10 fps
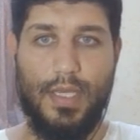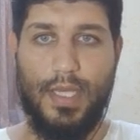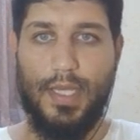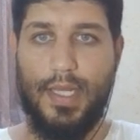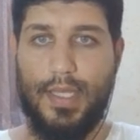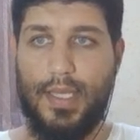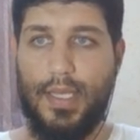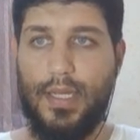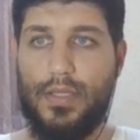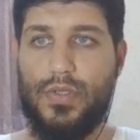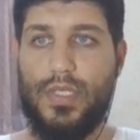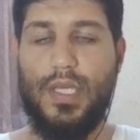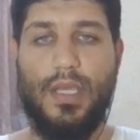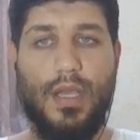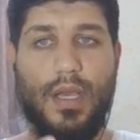and click here to
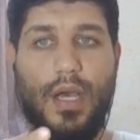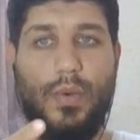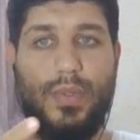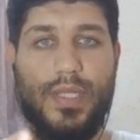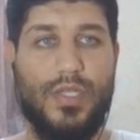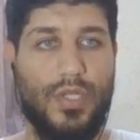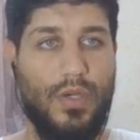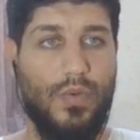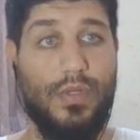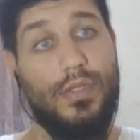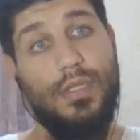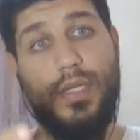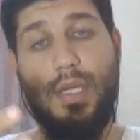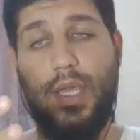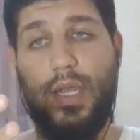see how it is shown
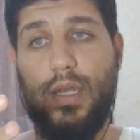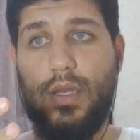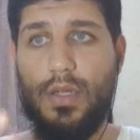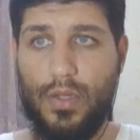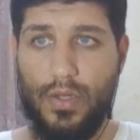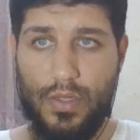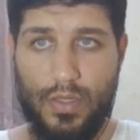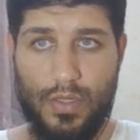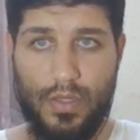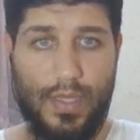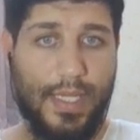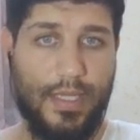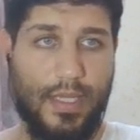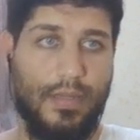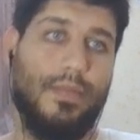in
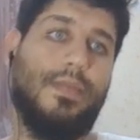LinkedIn,